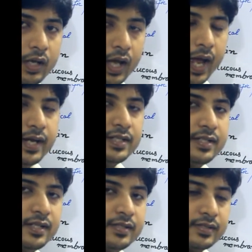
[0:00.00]
and it
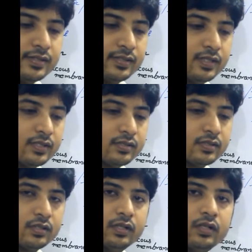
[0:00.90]
is
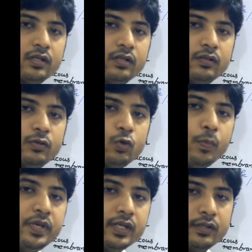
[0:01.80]
just
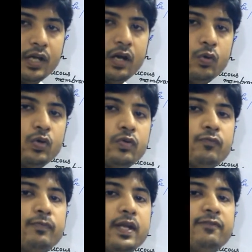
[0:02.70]
roaming around
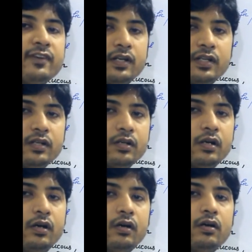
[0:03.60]
peripherally
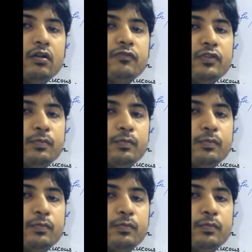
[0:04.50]
all of your